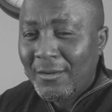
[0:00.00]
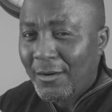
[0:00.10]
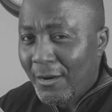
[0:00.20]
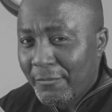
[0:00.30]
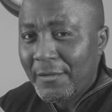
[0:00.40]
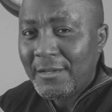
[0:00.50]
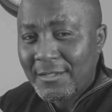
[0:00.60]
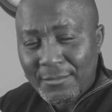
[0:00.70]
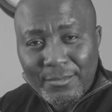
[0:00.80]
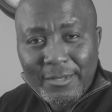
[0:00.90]
Often
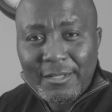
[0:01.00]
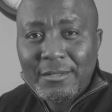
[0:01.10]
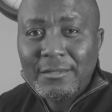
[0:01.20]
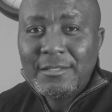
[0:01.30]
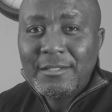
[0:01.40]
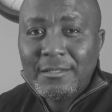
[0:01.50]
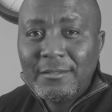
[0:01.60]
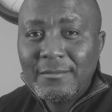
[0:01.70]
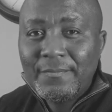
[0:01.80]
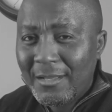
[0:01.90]
it's a really good
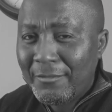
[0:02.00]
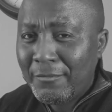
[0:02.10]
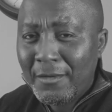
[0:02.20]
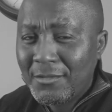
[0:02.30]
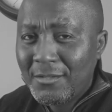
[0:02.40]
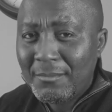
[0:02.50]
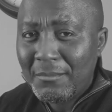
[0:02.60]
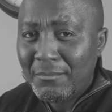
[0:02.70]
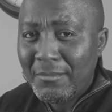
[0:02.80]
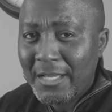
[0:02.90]
deal. I've found some
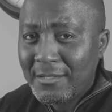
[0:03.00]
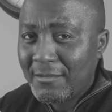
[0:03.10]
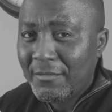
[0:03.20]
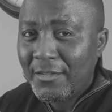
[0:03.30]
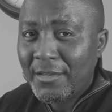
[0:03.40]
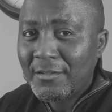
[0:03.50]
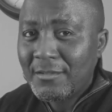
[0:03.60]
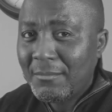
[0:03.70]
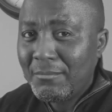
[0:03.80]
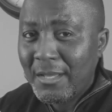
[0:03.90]
amazing
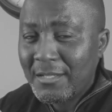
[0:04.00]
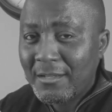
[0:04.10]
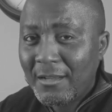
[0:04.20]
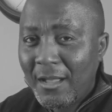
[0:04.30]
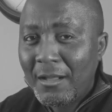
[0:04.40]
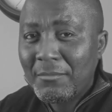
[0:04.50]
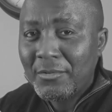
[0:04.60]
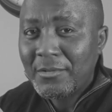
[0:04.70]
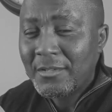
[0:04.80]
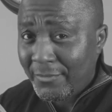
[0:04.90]
things, amazing
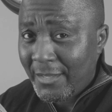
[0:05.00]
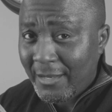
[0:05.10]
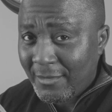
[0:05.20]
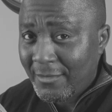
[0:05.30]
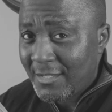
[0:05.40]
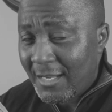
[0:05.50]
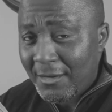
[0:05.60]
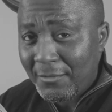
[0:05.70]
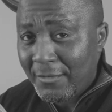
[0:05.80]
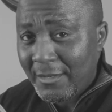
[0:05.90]
cameras. The other
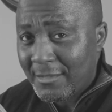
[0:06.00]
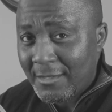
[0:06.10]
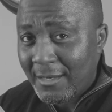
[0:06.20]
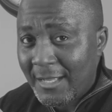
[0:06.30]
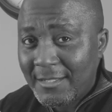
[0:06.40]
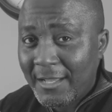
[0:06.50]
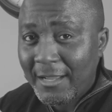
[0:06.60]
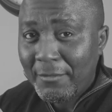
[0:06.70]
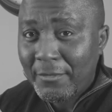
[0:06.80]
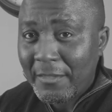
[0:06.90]
side of it is that I
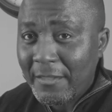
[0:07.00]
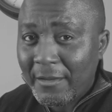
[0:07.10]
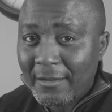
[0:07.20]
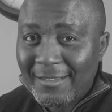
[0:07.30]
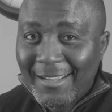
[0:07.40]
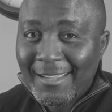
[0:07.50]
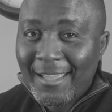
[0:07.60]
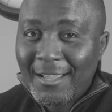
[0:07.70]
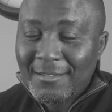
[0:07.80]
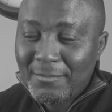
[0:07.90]
take everything. I
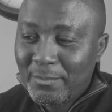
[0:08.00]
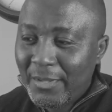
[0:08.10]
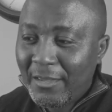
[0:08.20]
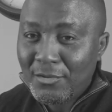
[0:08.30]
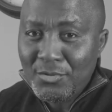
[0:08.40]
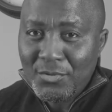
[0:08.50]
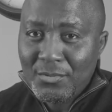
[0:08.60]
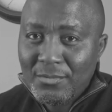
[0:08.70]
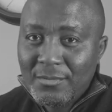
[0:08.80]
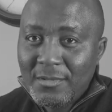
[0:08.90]
can't pick and
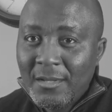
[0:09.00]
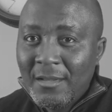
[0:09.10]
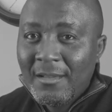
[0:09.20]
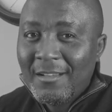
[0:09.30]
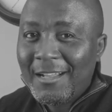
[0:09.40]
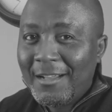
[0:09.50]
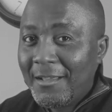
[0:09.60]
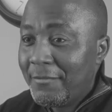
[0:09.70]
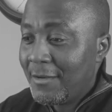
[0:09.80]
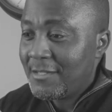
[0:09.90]
choose.
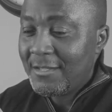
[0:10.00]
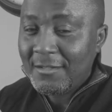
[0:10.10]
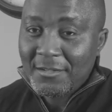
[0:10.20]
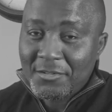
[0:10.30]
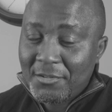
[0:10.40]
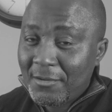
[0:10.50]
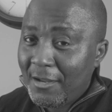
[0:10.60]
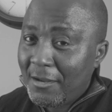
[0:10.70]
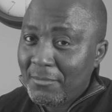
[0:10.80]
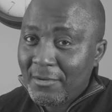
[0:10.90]
If I see a digital
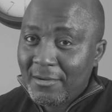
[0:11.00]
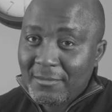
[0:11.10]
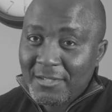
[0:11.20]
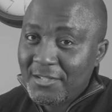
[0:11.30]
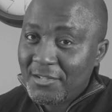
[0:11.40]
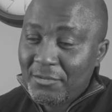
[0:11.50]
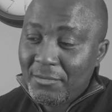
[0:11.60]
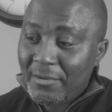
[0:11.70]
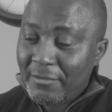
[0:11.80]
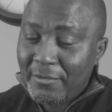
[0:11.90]
camera, they just
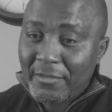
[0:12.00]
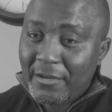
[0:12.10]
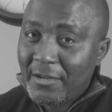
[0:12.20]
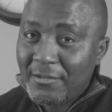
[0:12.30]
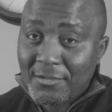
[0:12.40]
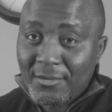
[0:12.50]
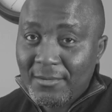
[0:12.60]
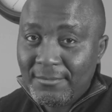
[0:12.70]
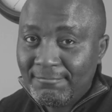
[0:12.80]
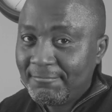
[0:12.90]
throw everything in,
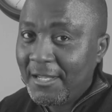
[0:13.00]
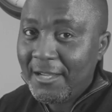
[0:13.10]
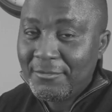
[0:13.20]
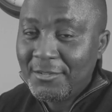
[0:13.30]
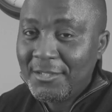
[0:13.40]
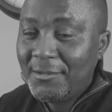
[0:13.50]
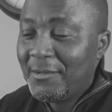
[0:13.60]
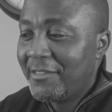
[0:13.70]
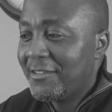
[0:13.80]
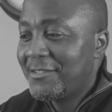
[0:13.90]
so I have to deal
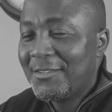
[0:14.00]
with it.